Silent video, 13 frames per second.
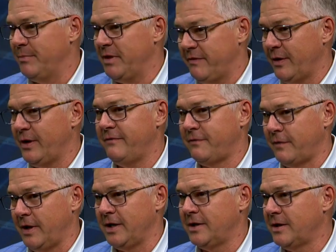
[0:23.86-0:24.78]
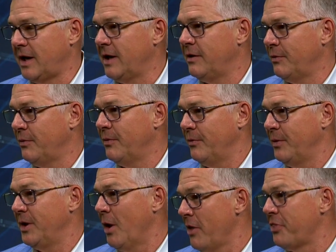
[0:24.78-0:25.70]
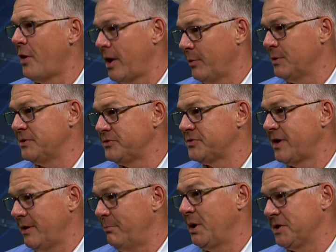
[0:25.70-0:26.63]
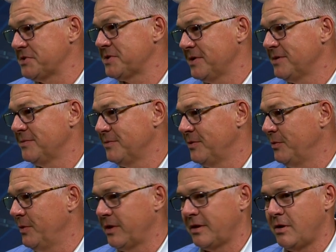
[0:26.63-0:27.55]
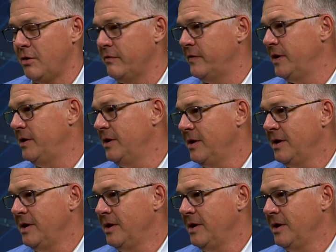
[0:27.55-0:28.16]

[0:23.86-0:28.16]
be very frank, I, we all thought it was a bust with COVID,